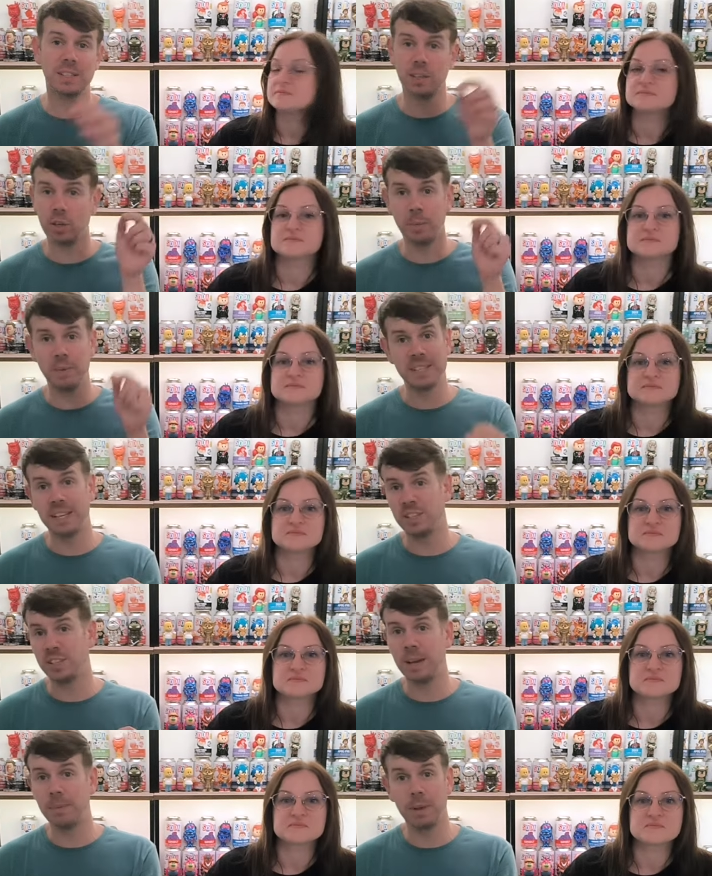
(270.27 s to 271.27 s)
Speaker 1: the comment section
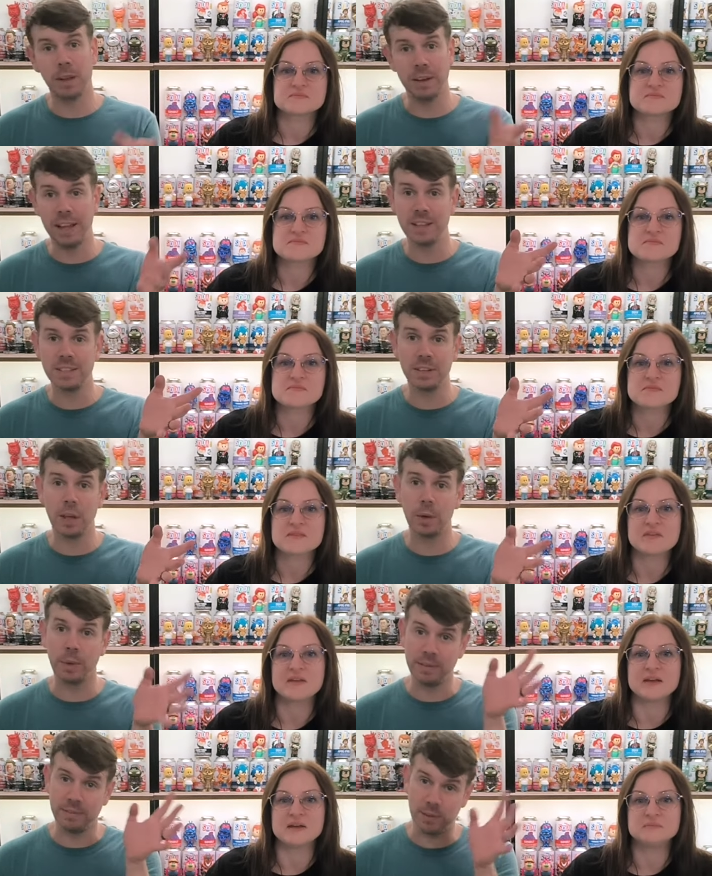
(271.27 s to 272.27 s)
down below. Let us know
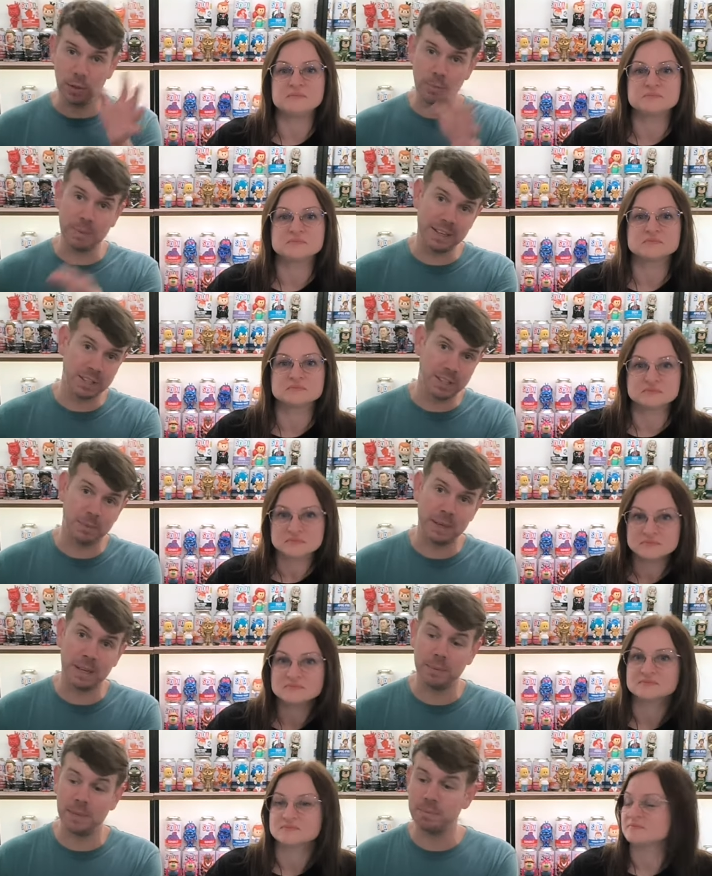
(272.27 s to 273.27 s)
yeah. if you managed to pick
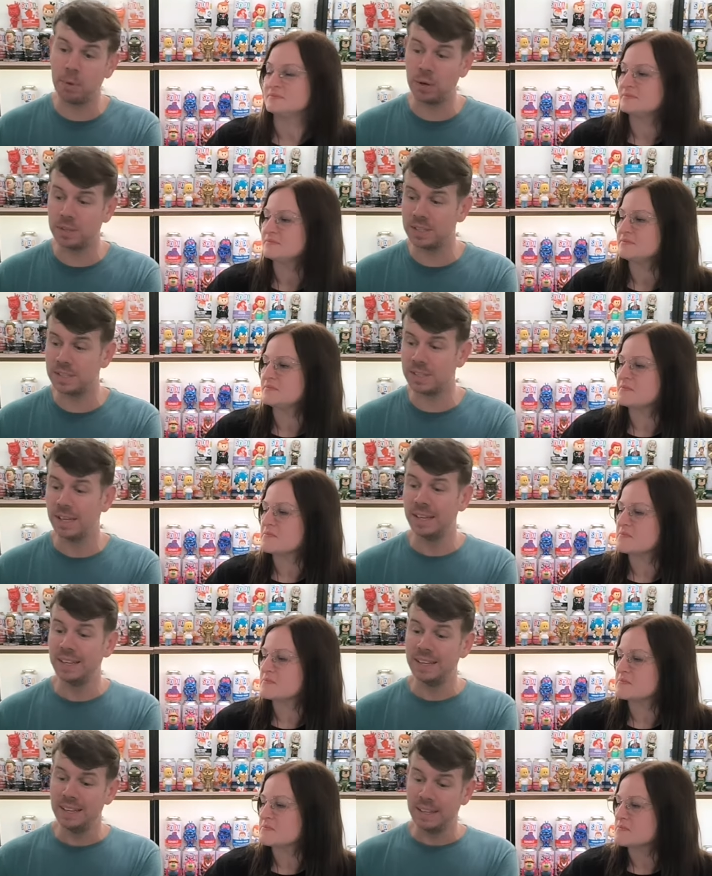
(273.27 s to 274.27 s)
up these boxes
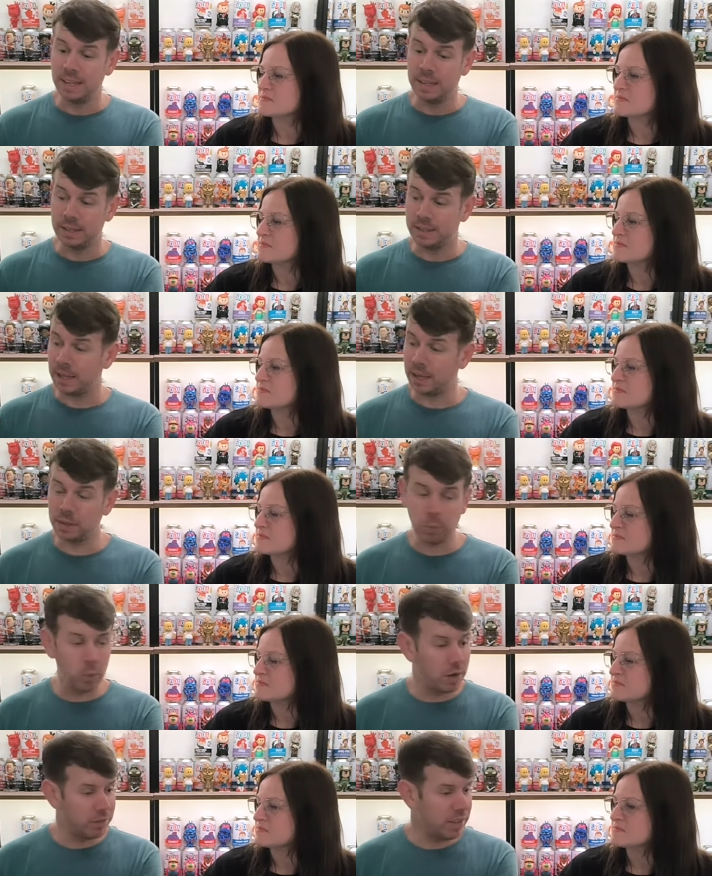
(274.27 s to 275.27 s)
they, they
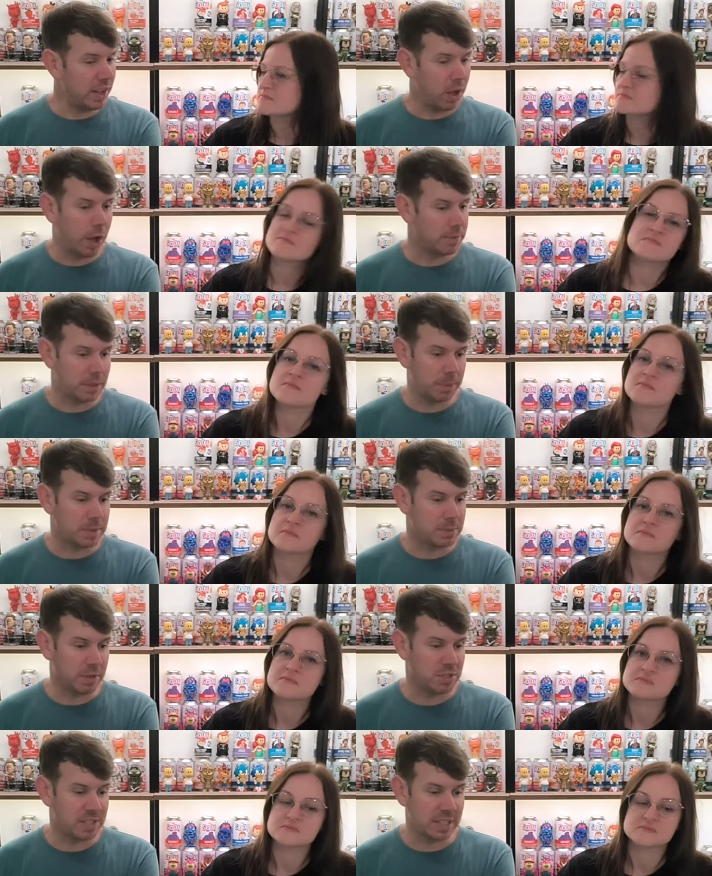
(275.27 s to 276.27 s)
weren't really hyped up as
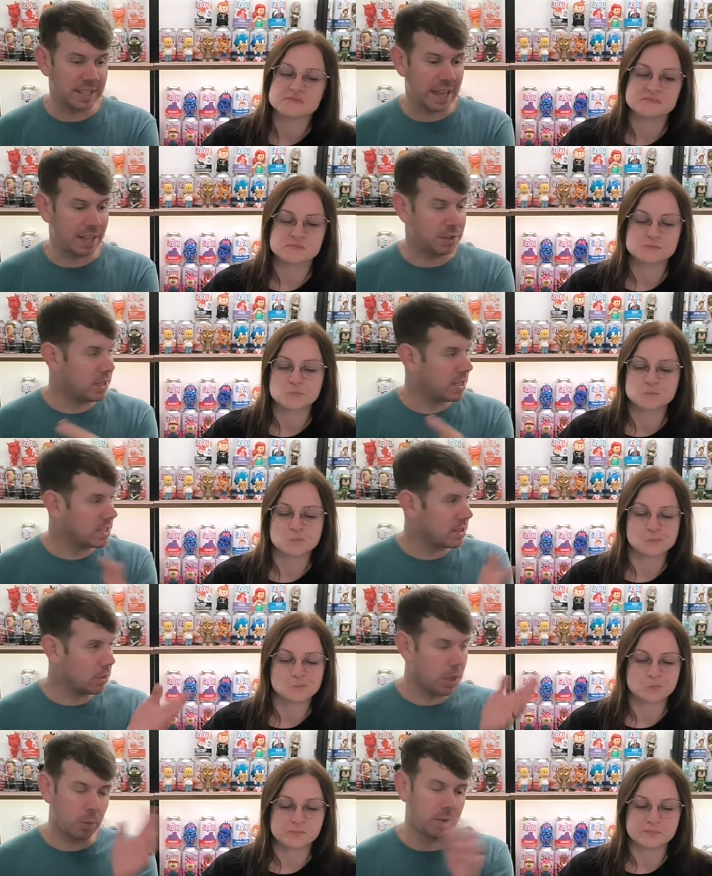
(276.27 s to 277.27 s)
much as they can. You can still
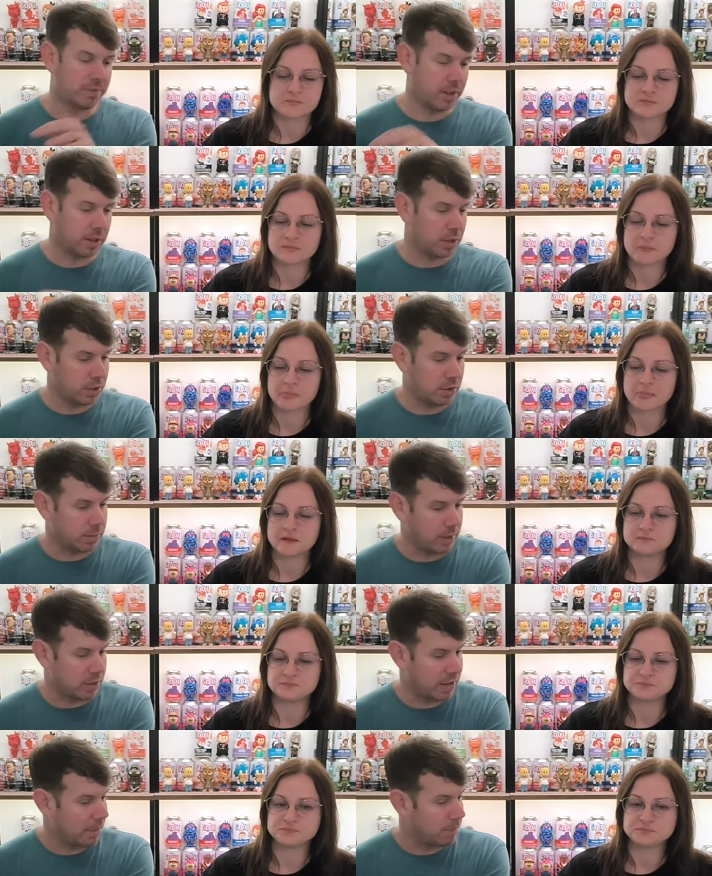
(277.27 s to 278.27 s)
go on Funko Europe and
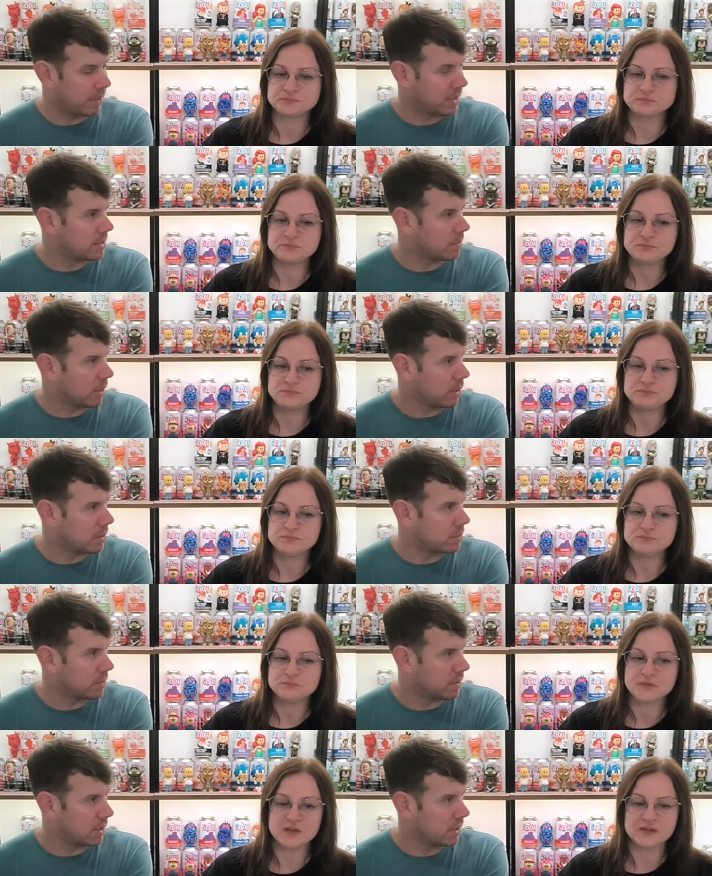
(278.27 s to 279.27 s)
grab these, to be honest
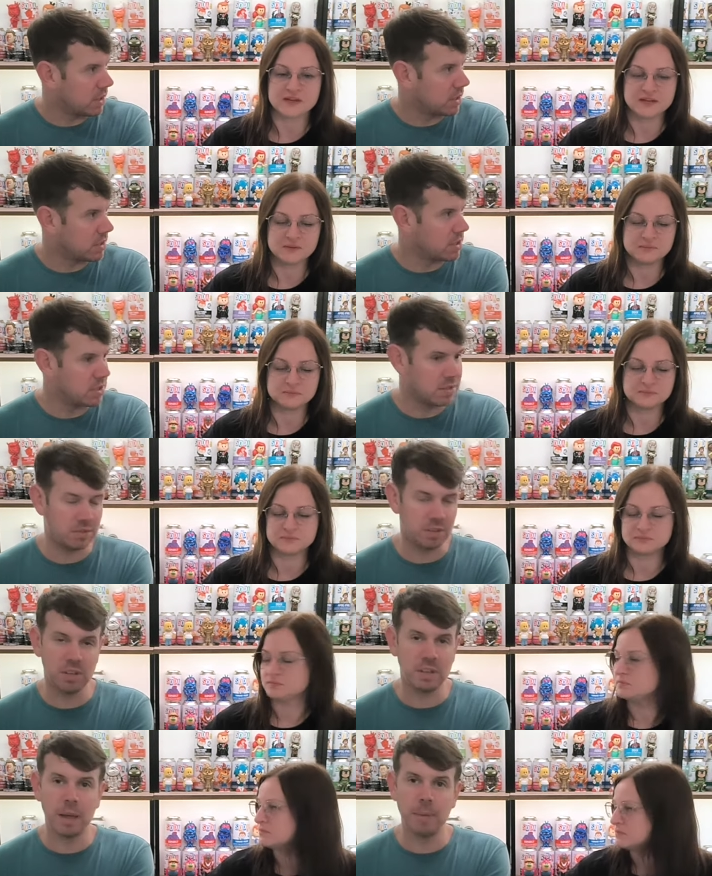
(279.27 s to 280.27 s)
with you. Okay. You can just you
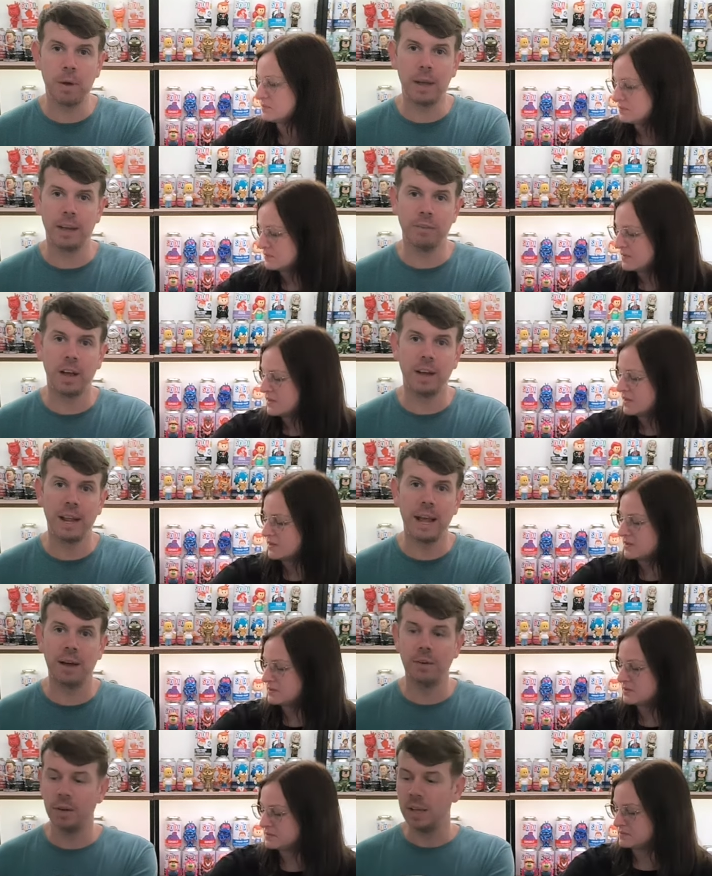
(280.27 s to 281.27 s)
could go buy it right yeah.
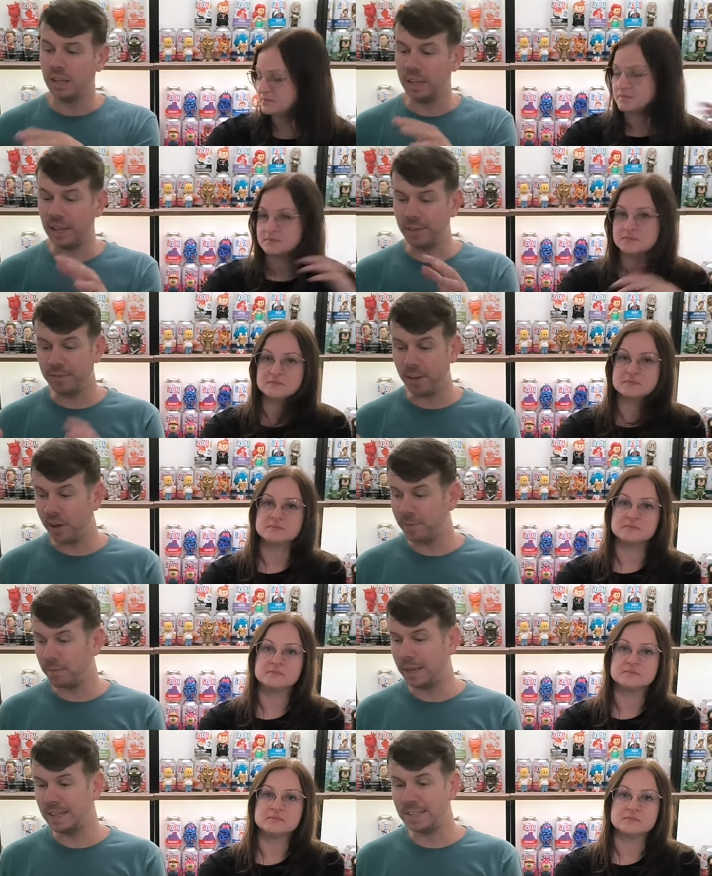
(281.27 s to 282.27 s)
now. You get five
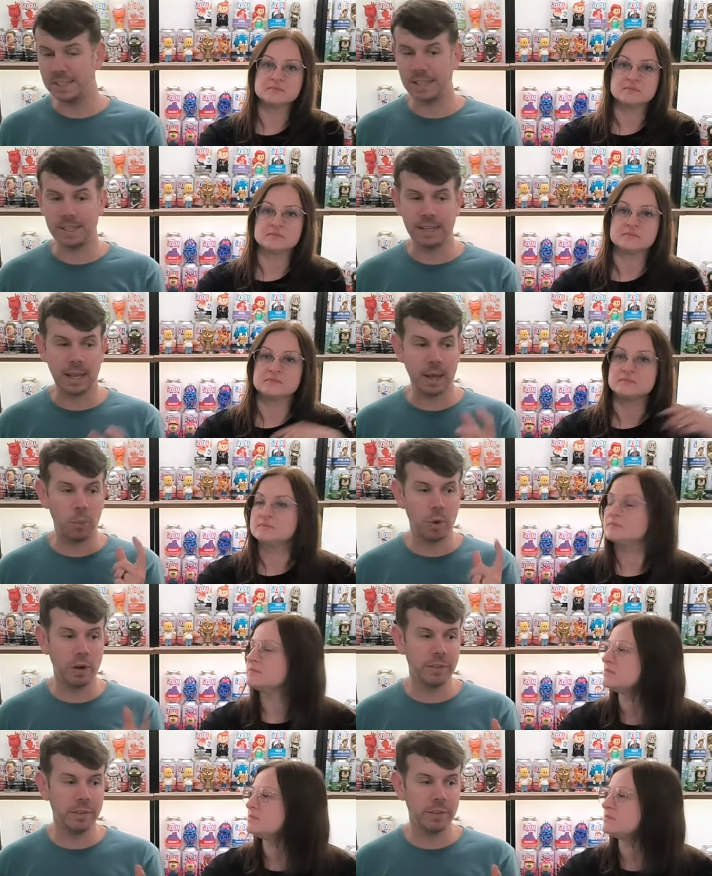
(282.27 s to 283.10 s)
pieces in there. One of